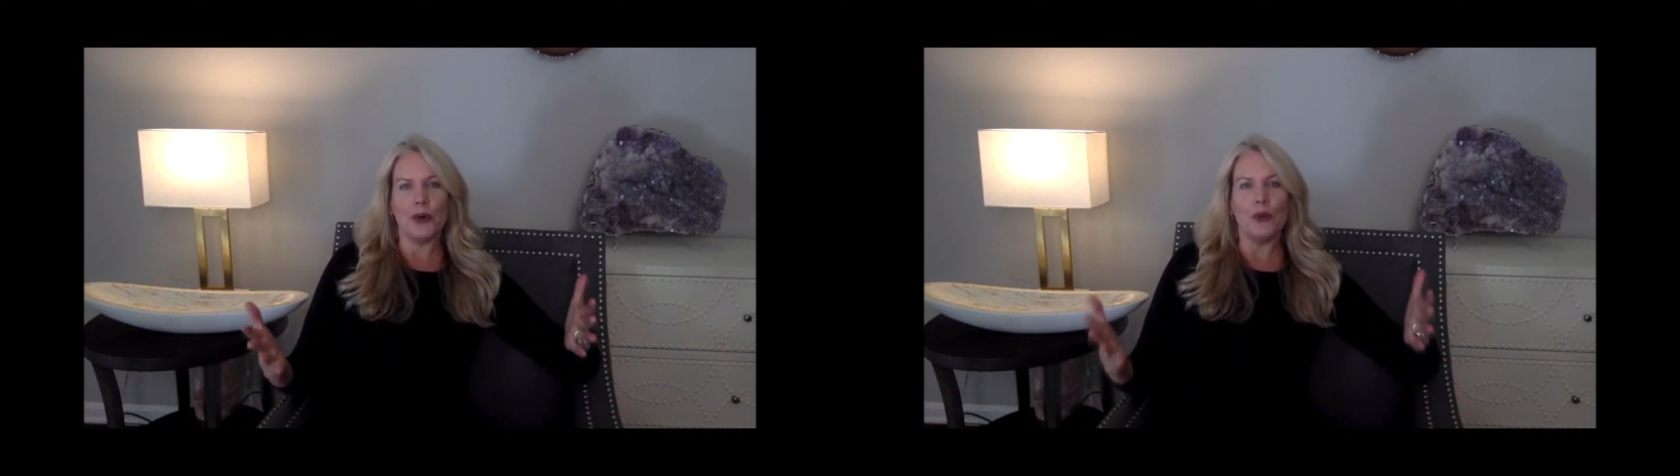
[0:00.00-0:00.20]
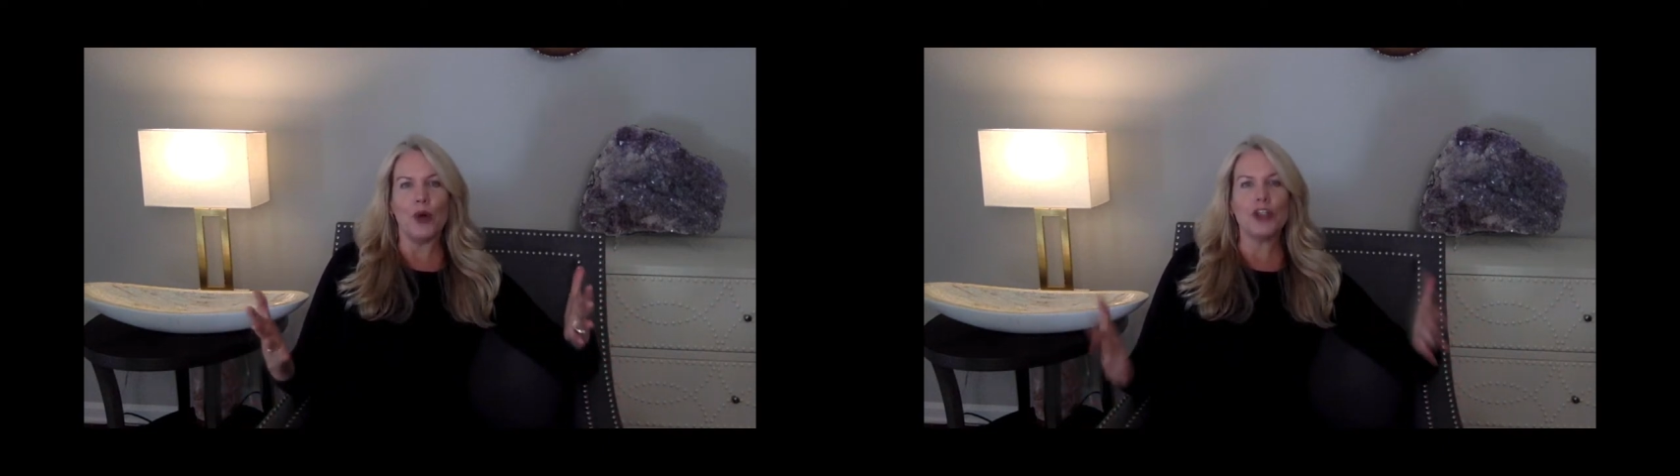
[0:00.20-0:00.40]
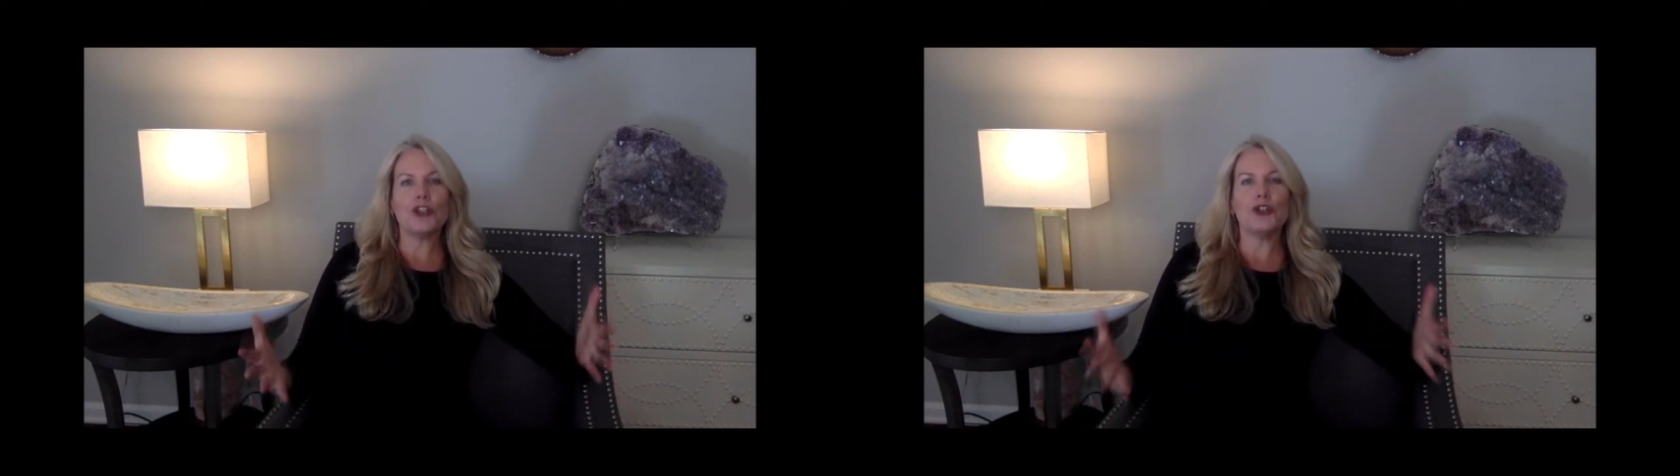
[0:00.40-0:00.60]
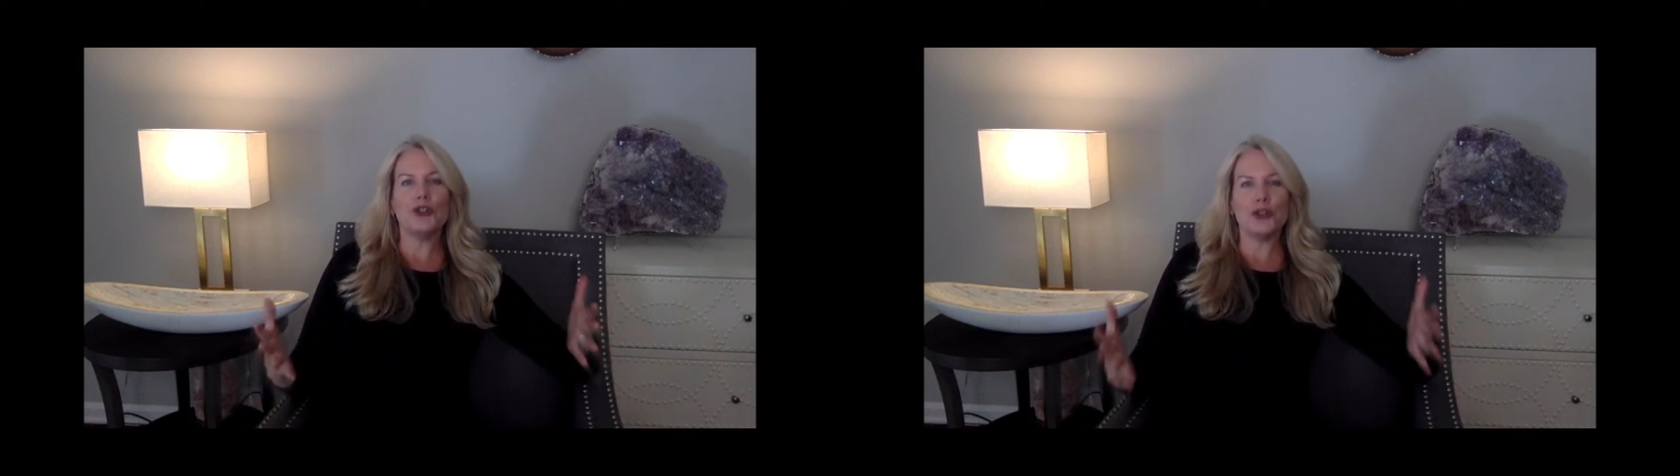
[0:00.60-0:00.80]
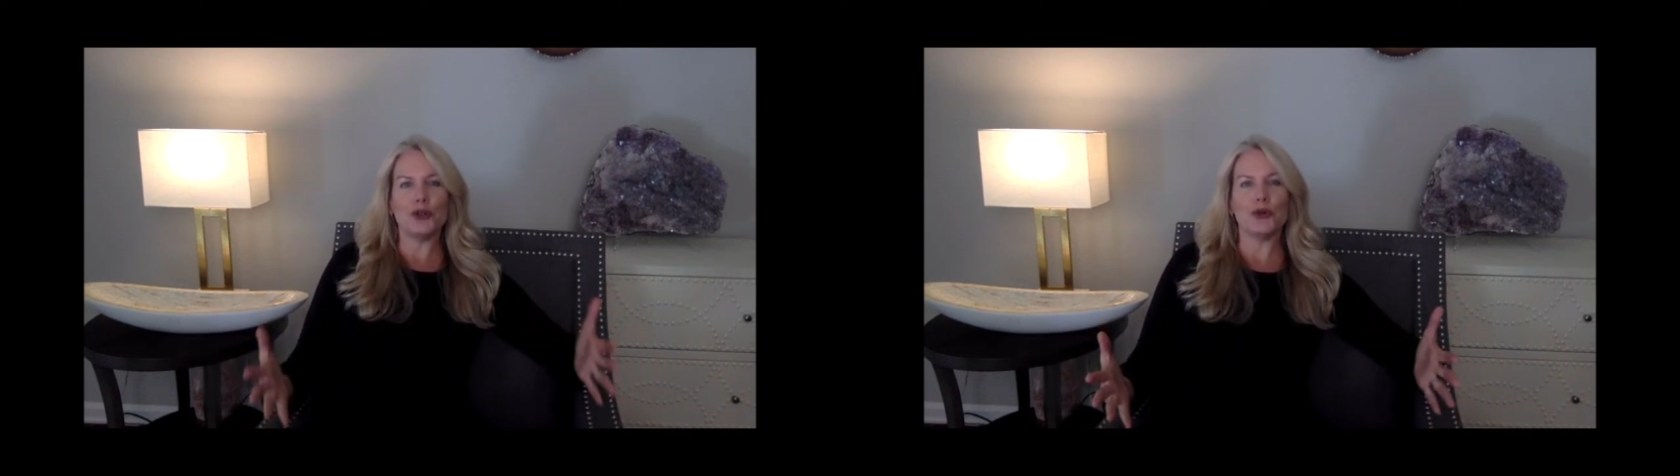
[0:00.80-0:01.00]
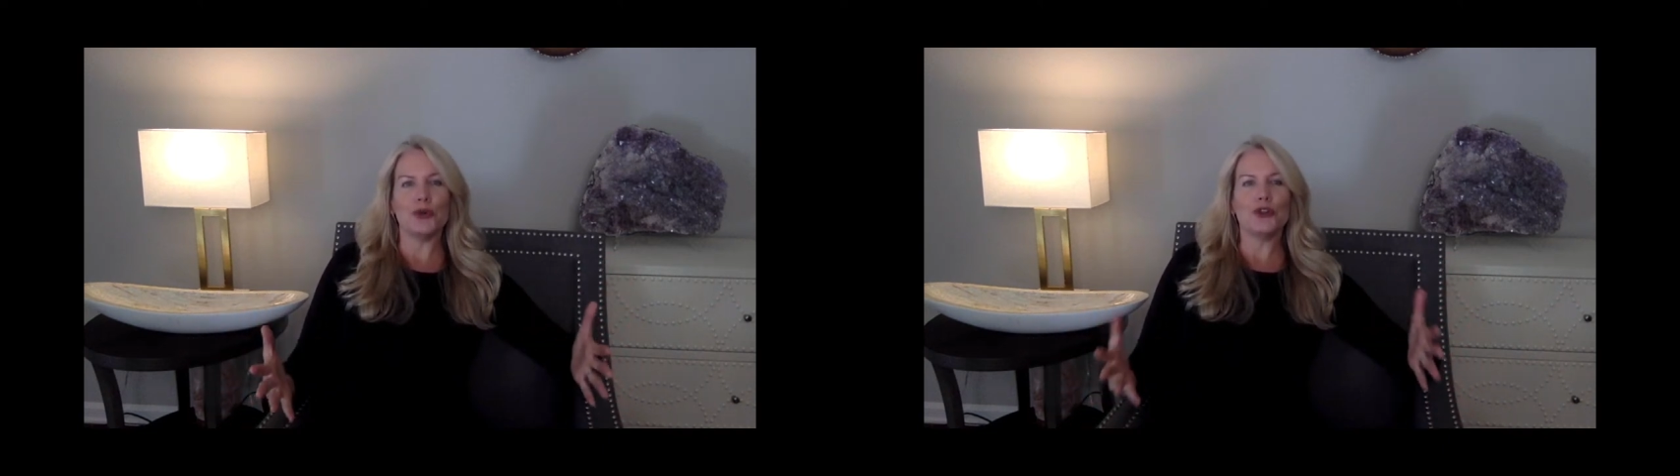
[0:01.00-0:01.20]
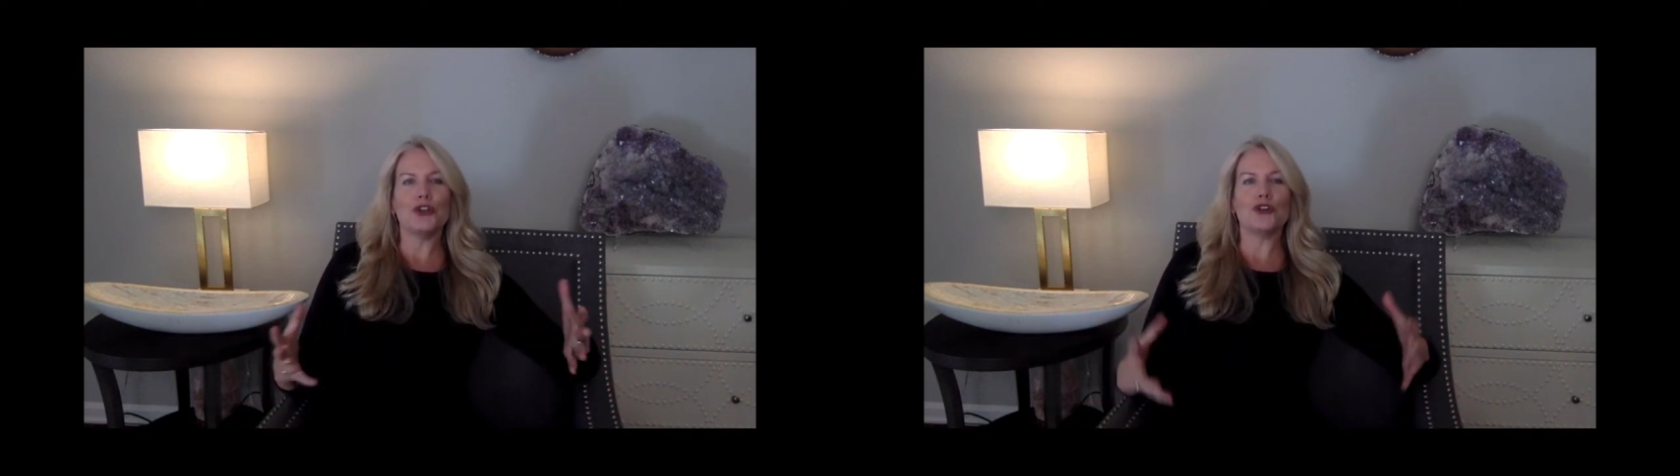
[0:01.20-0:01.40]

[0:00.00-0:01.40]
what to do to